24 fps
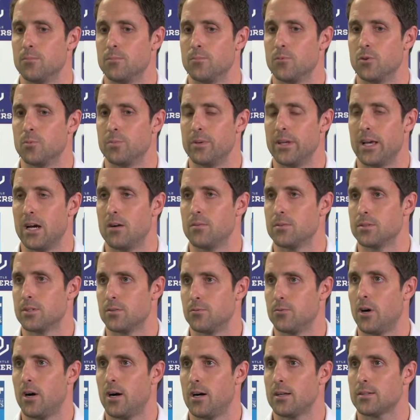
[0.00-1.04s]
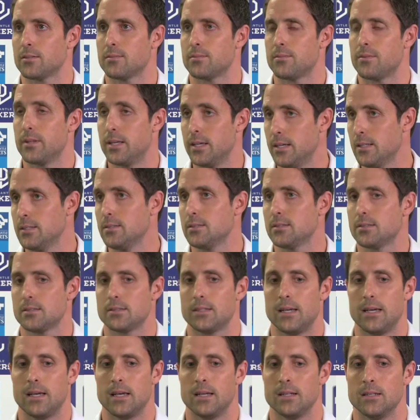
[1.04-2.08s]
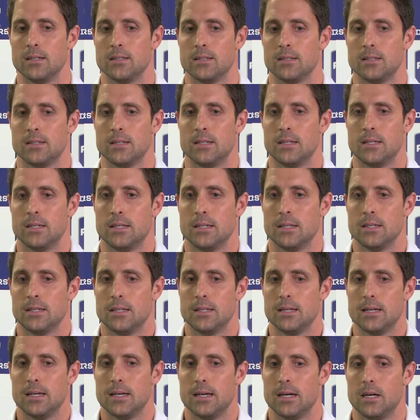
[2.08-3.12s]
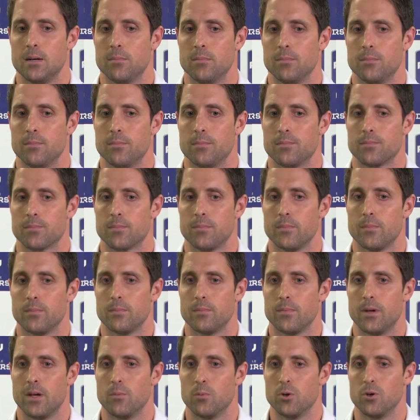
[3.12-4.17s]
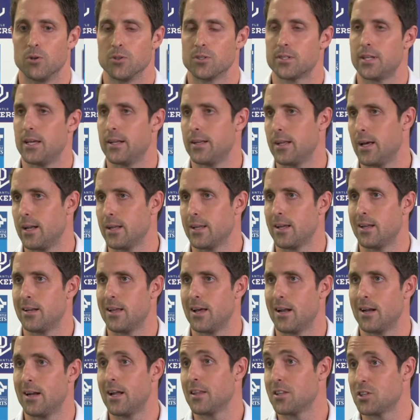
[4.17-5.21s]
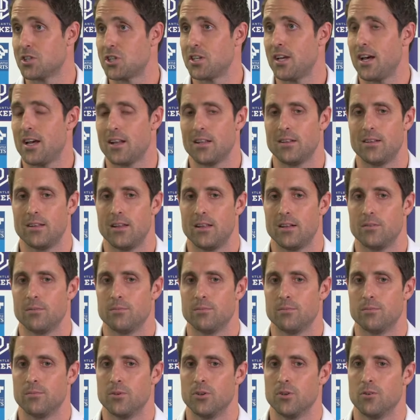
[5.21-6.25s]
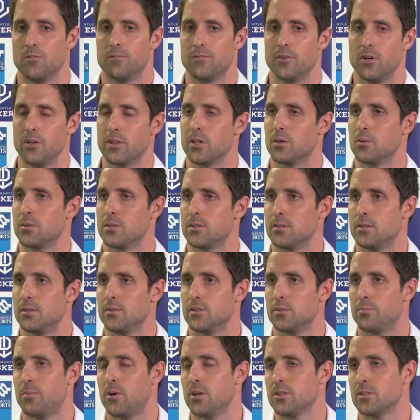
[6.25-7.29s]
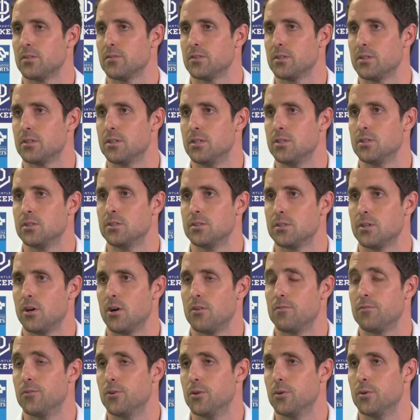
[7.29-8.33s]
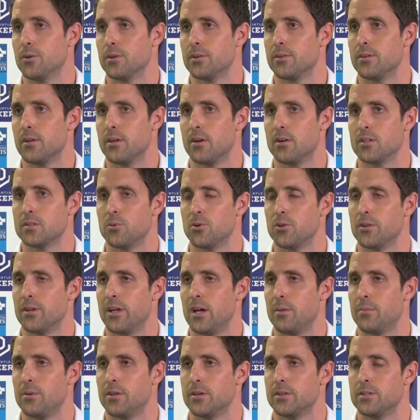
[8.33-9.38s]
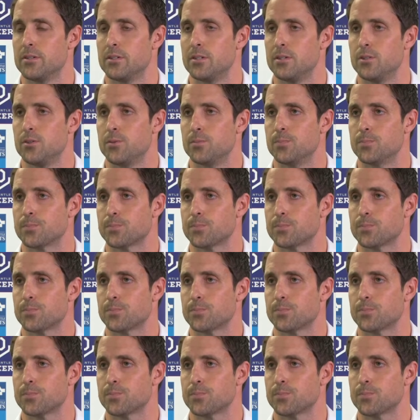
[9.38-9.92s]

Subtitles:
would be able to right things. And we all sat down again and had another chat, and we all felt that it was a positive decision to go forward, and I was more than happy to continue.